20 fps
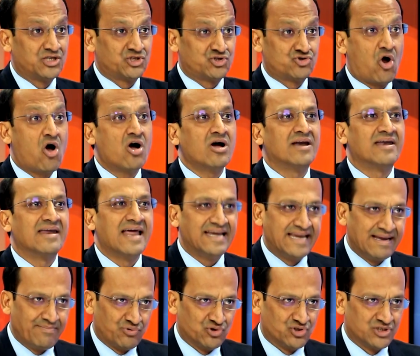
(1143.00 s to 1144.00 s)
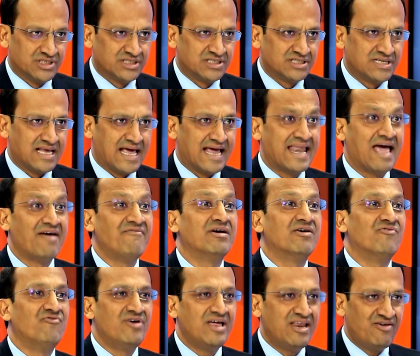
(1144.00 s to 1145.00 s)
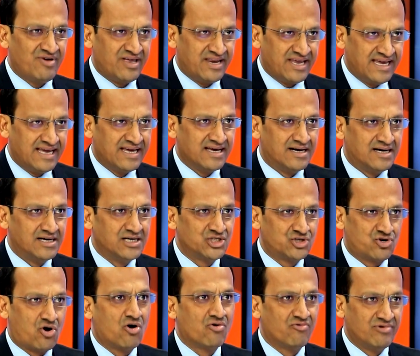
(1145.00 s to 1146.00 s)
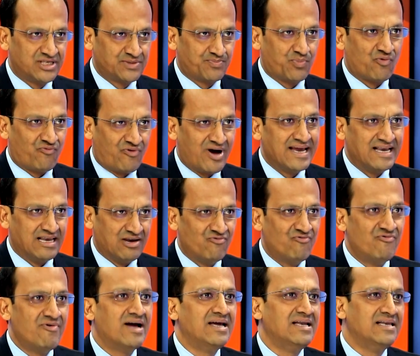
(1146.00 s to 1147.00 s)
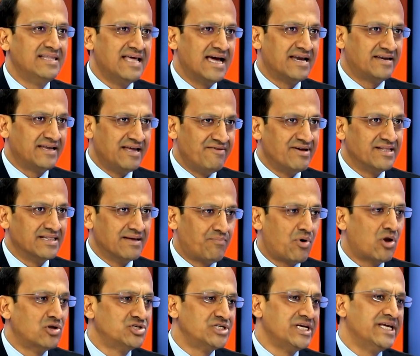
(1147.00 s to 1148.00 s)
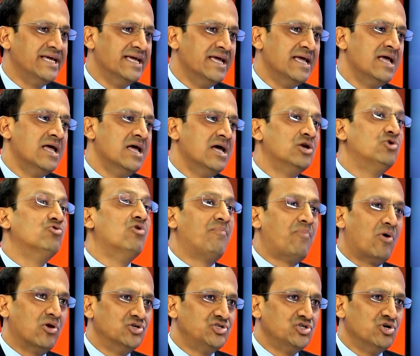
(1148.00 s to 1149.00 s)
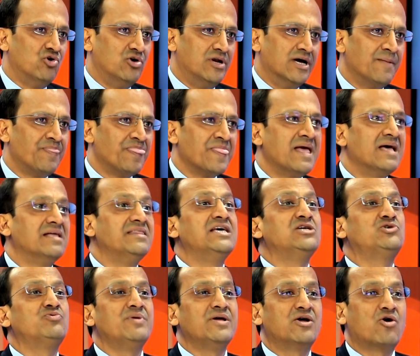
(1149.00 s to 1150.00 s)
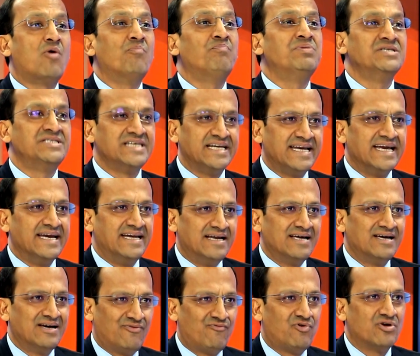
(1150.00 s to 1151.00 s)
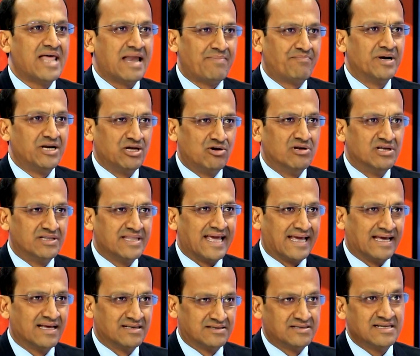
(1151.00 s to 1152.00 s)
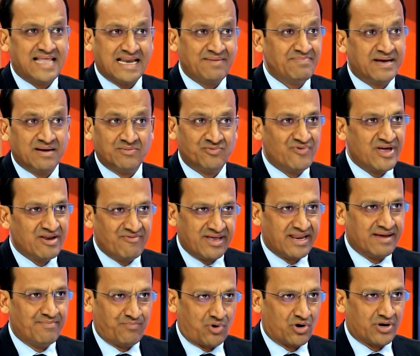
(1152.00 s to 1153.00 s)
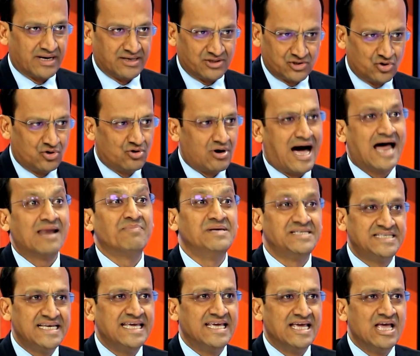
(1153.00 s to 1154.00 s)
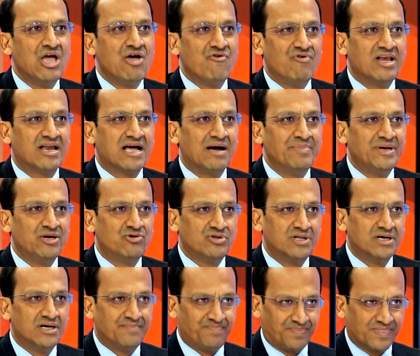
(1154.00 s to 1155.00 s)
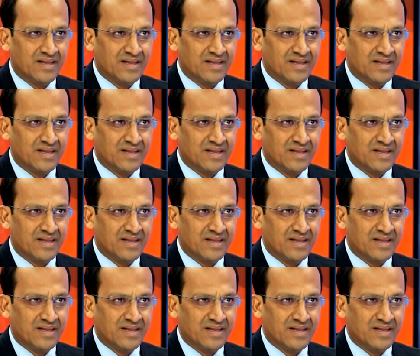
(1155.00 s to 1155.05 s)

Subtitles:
strong underwriting process and having a very, very strong risk profile while they are giving the policy to a policyholder, they should be compensated for that particular thing. So that becomes very, very important. So RBC will come into the